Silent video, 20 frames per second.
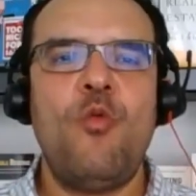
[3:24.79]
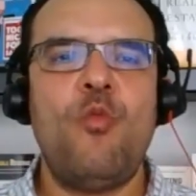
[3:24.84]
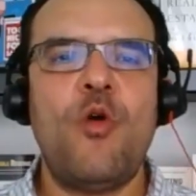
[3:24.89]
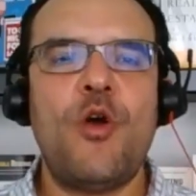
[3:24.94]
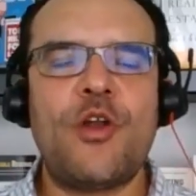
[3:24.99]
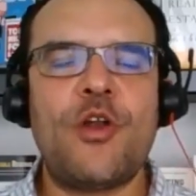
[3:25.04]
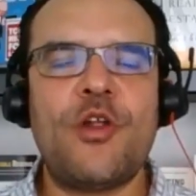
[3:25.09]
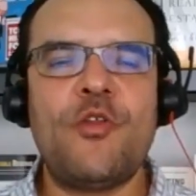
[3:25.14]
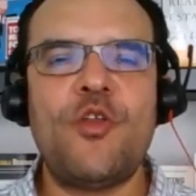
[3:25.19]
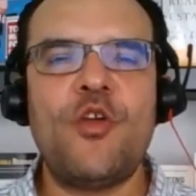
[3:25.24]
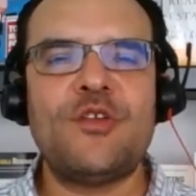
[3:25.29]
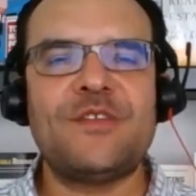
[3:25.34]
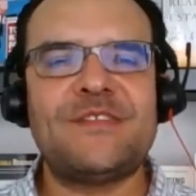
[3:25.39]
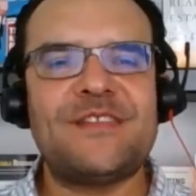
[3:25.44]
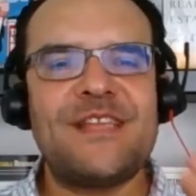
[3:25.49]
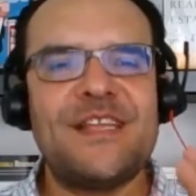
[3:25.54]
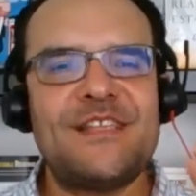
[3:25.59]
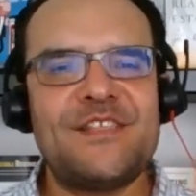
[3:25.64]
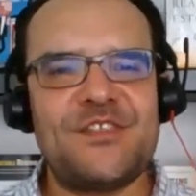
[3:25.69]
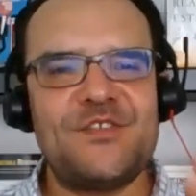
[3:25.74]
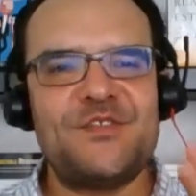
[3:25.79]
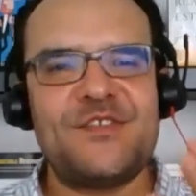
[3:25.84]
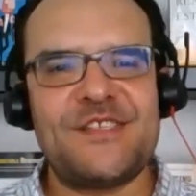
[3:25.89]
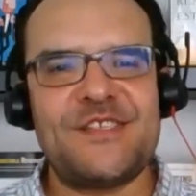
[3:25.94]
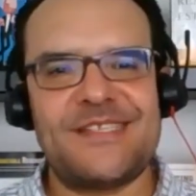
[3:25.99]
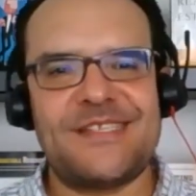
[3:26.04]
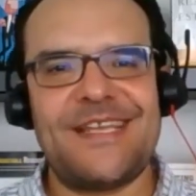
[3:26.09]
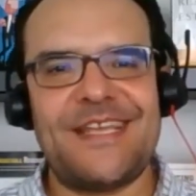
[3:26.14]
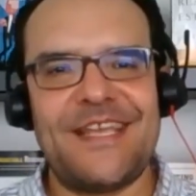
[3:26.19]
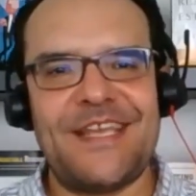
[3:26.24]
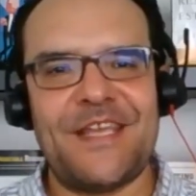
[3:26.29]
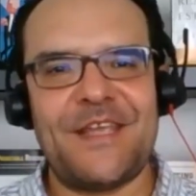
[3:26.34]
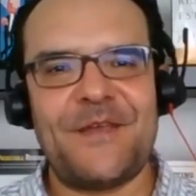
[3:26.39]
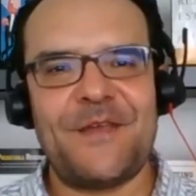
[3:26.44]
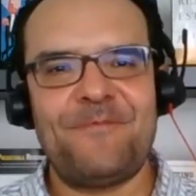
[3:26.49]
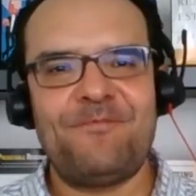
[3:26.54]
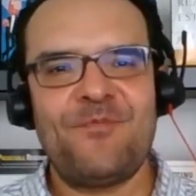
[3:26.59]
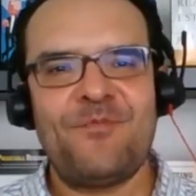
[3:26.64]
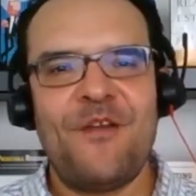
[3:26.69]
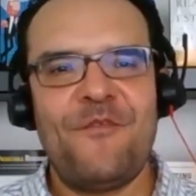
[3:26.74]
What are those things you
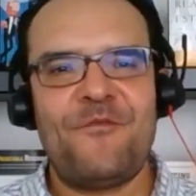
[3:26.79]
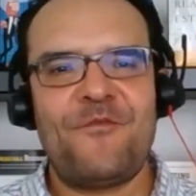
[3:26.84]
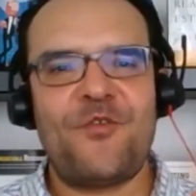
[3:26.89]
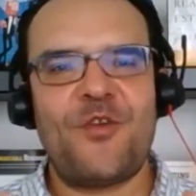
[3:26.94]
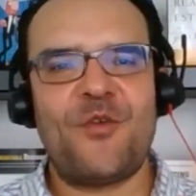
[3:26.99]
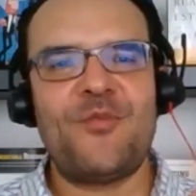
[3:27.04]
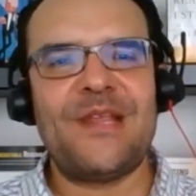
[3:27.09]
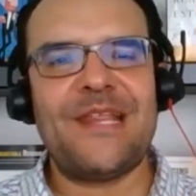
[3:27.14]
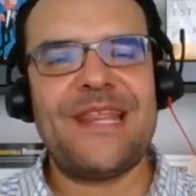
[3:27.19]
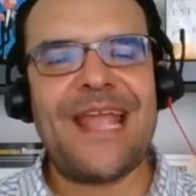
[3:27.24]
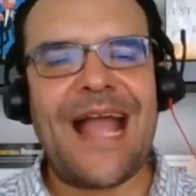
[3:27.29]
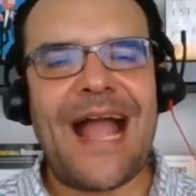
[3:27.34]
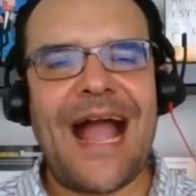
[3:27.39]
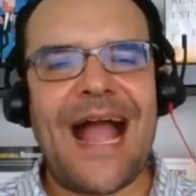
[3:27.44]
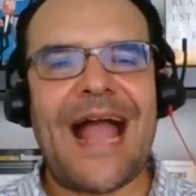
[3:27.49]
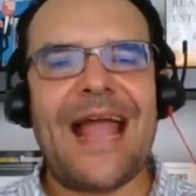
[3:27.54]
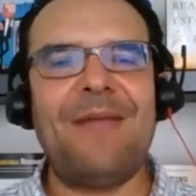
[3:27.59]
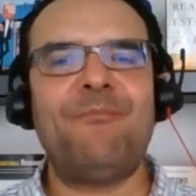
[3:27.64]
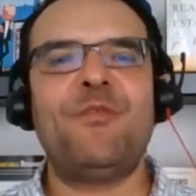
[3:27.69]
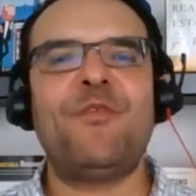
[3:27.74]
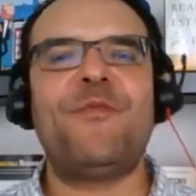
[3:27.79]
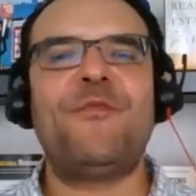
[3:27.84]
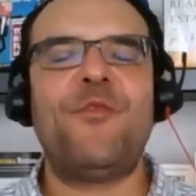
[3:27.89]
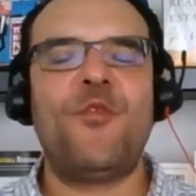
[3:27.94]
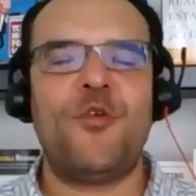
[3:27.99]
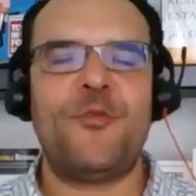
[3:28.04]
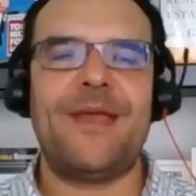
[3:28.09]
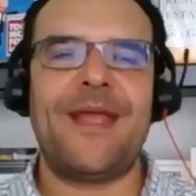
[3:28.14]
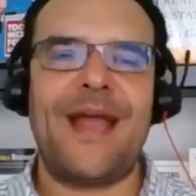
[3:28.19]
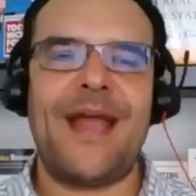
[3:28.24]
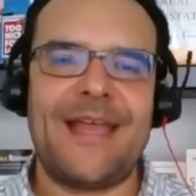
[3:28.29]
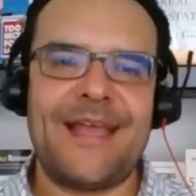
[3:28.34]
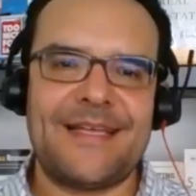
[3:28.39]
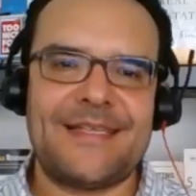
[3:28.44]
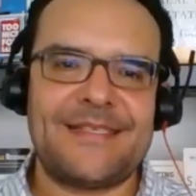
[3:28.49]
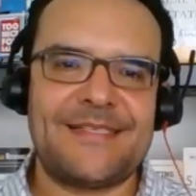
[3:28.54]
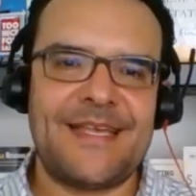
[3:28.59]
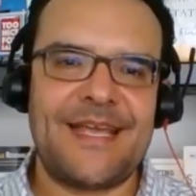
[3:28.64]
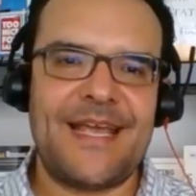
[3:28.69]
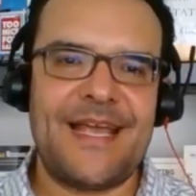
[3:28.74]
see from really high-performing
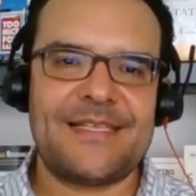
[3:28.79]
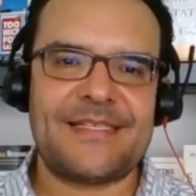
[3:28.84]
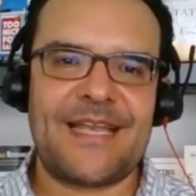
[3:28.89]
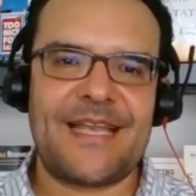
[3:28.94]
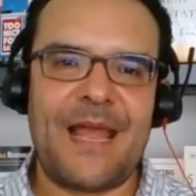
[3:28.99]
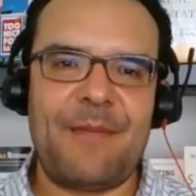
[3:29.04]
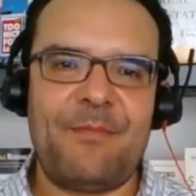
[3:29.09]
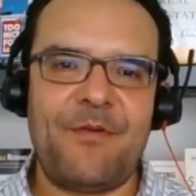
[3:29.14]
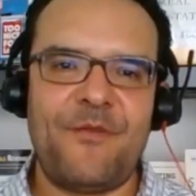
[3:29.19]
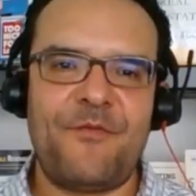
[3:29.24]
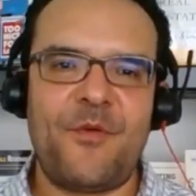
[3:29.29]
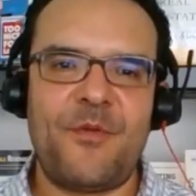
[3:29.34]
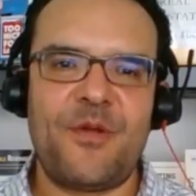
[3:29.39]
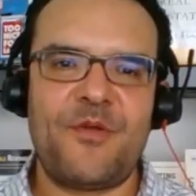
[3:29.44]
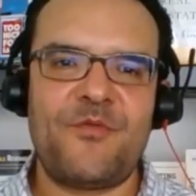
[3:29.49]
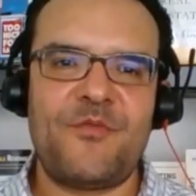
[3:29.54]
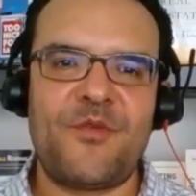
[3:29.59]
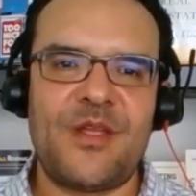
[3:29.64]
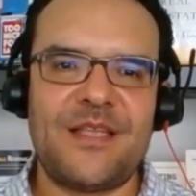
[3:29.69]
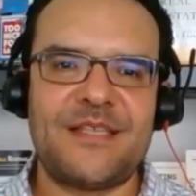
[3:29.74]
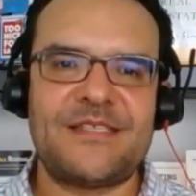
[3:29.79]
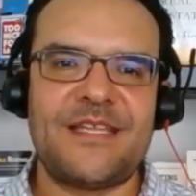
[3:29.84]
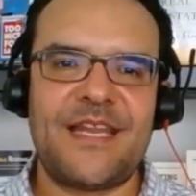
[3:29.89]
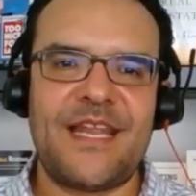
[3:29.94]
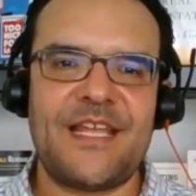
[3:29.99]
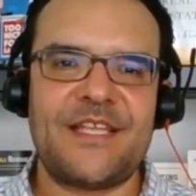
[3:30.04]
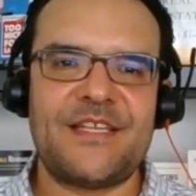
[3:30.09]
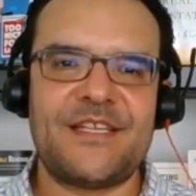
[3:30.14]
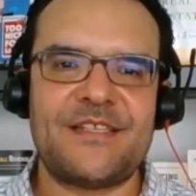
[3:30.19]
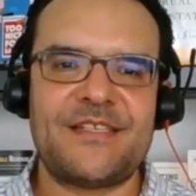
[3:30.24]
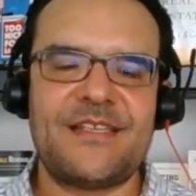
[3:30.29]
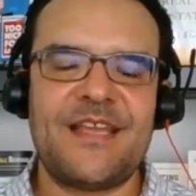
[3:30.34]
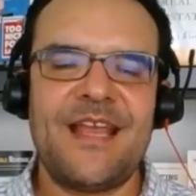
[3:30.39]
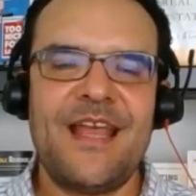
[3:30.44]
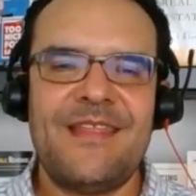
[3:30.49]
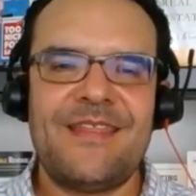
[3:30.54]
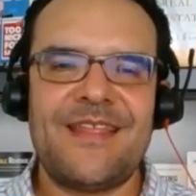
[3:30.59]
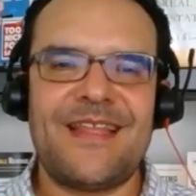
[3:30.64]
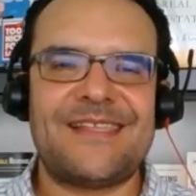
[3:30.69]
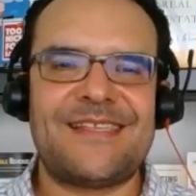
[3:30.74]
ISAs and high-performing real estate agents
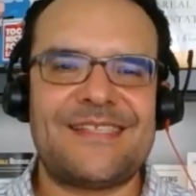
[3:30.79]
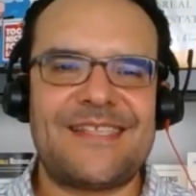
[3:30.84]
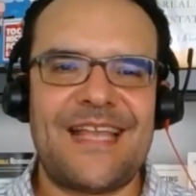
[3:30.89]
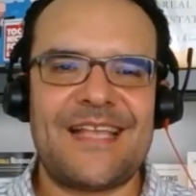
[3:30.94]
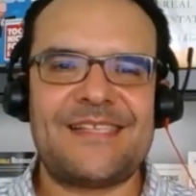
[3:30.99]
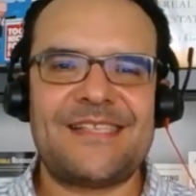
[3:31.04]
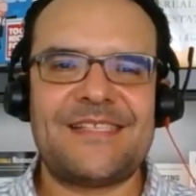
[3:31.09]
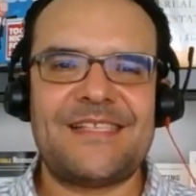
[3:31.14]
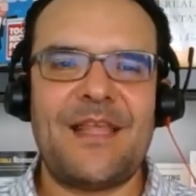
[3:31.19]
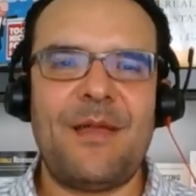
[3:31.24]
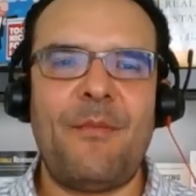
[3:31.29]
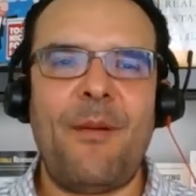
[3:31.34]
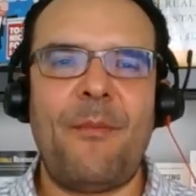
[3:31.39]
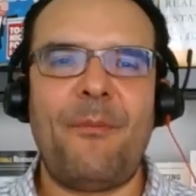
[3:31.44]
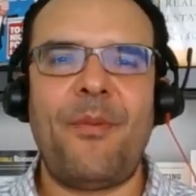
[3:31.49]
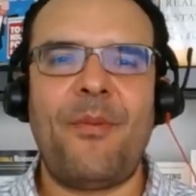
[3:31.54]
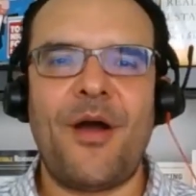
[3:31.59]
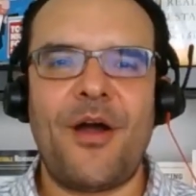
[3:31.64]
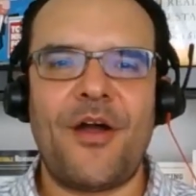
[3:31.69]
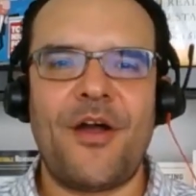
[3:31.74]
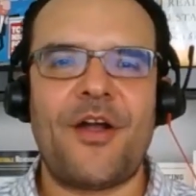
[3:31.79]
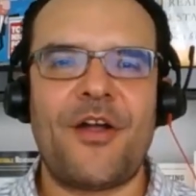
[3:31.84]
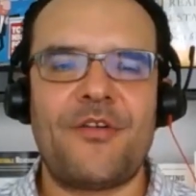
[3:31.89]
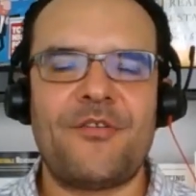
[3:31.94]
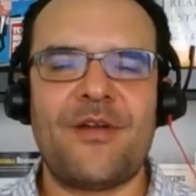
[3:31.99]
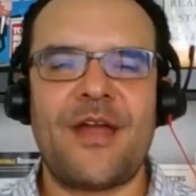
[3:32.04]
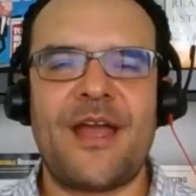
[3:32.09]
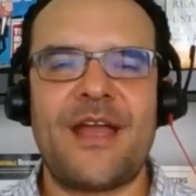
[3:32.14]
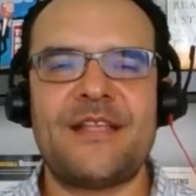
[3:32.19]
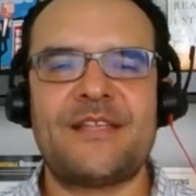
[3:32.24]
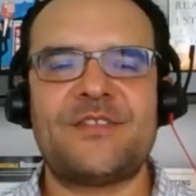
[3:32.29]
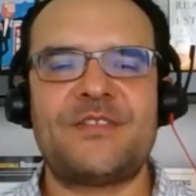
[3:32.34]
that sets them apart, right?